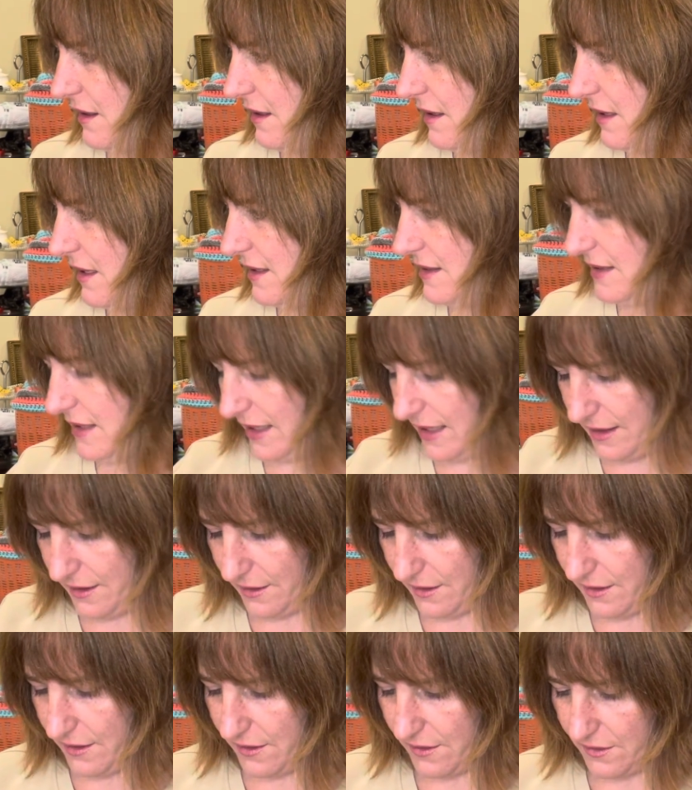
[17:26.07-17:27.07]
Because the
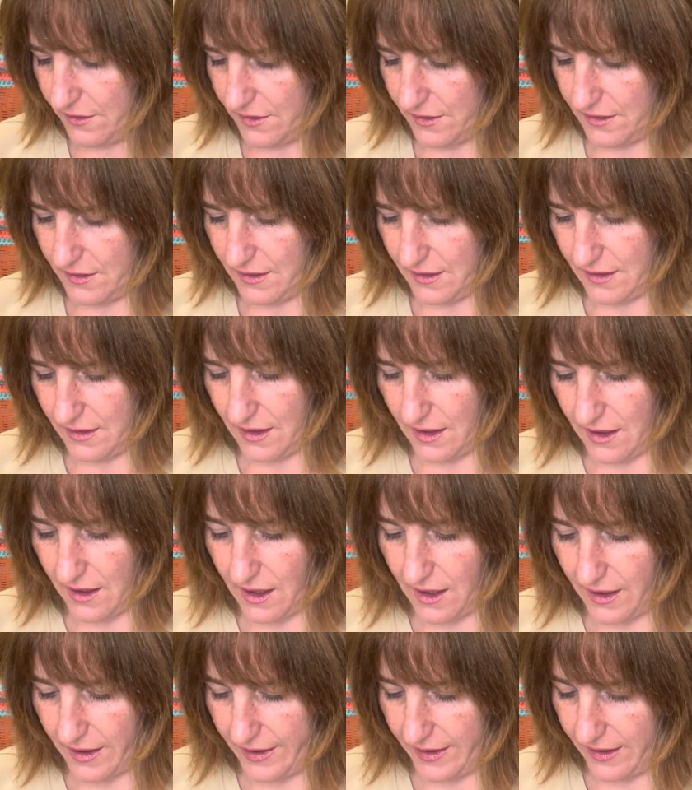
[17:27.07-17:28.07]
other,
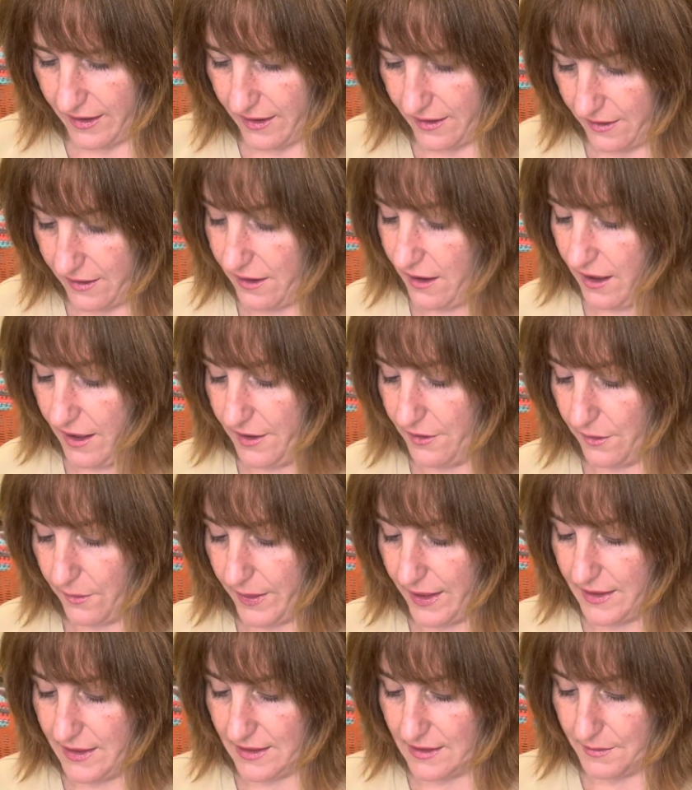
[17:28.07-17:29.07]
either way,
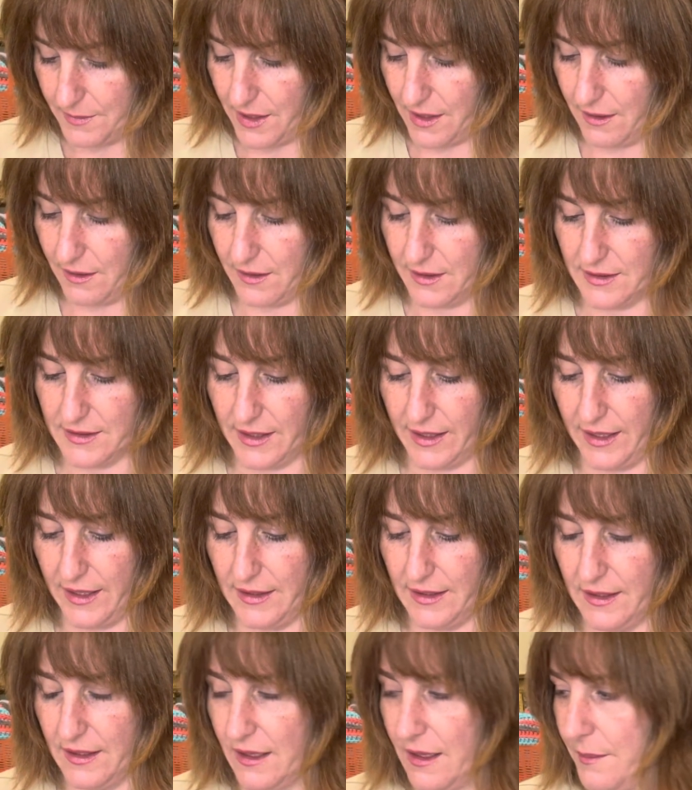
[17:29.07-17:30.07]
it doesn't matter, because I
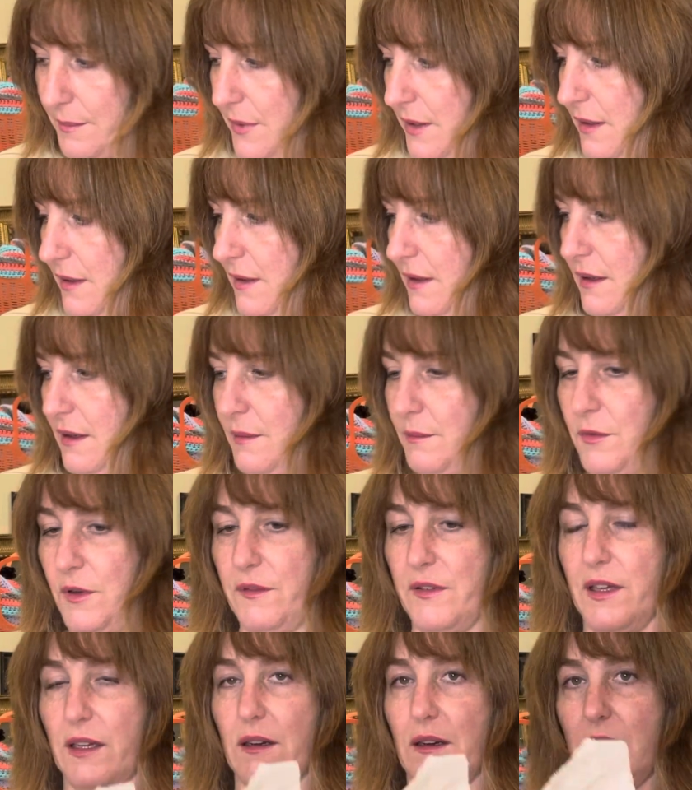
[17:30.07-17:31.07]
ended up
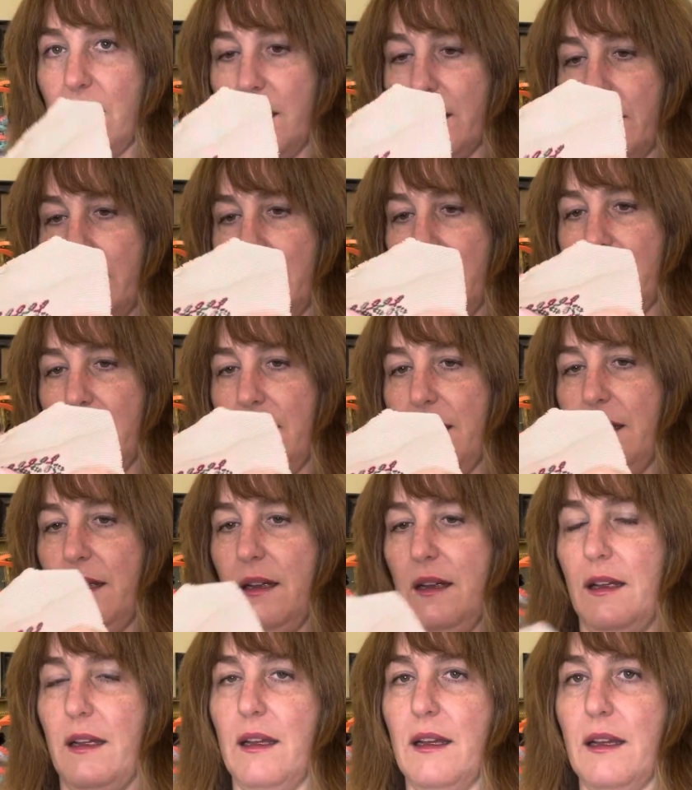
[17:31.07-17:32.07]
moving on
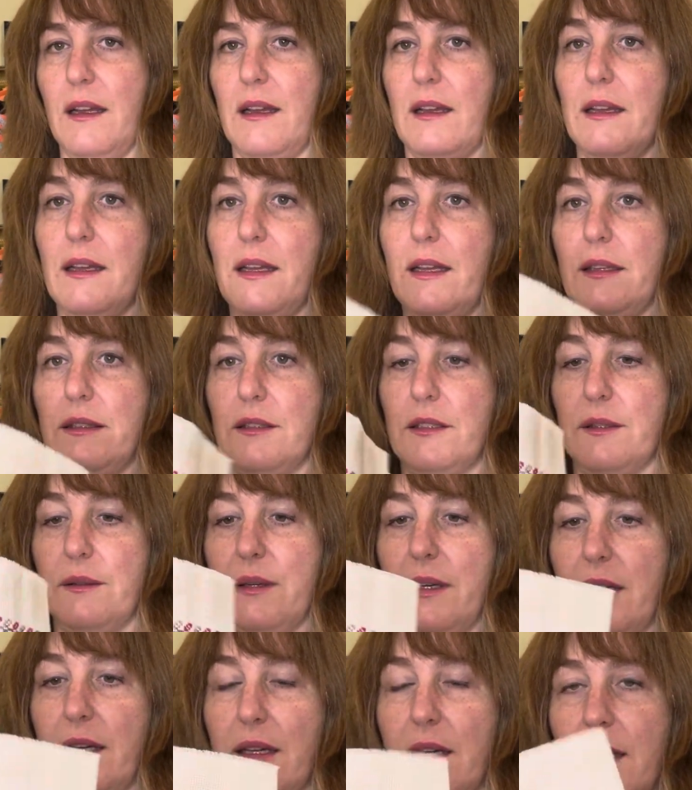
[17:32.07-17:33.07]
and
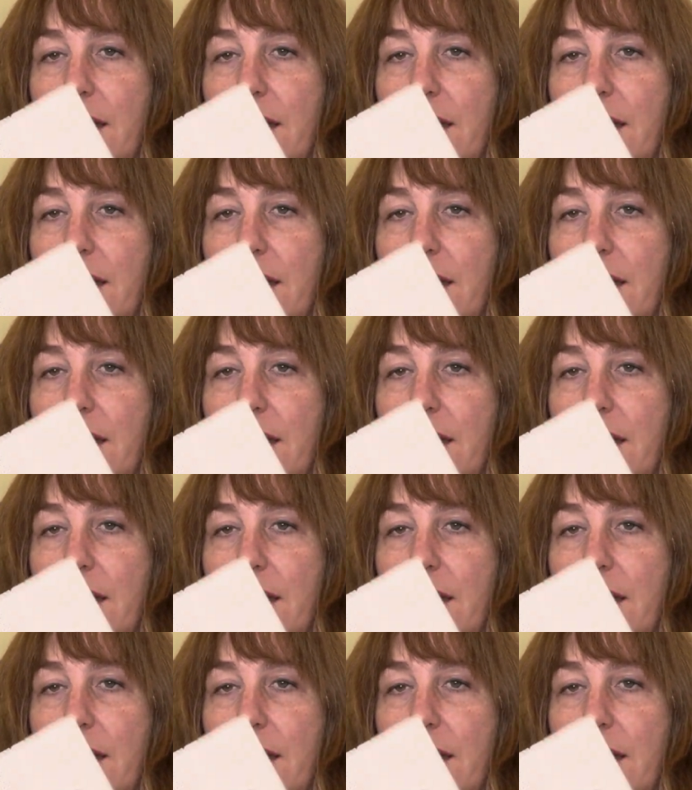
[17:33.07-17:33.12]
doing